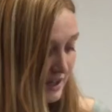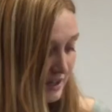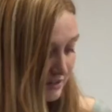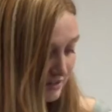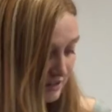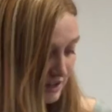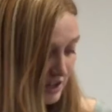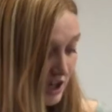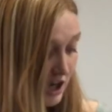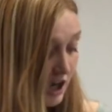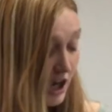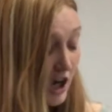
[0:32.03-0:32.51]

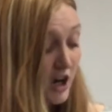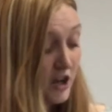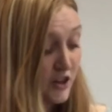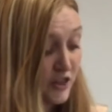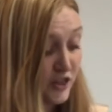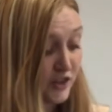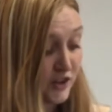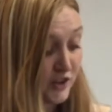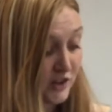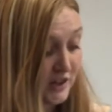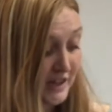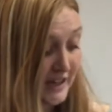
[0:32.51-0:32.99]
The
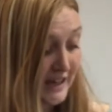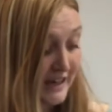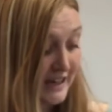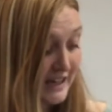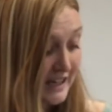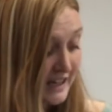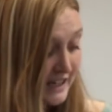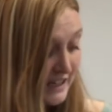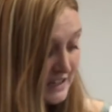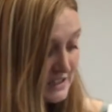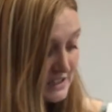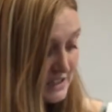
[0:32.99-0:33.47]
author
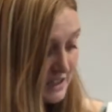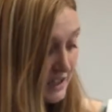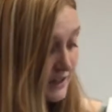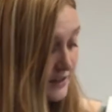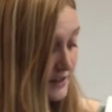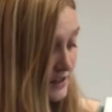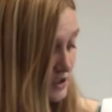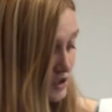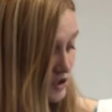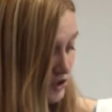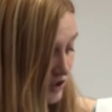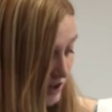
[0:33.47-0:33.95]
and
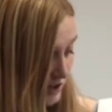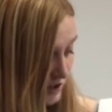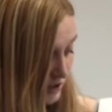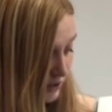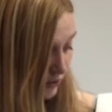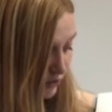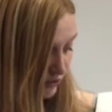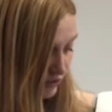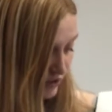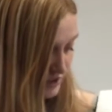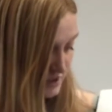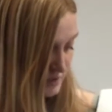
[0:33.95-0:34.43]
illustrator
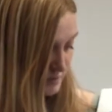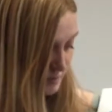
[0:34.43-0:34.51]
of this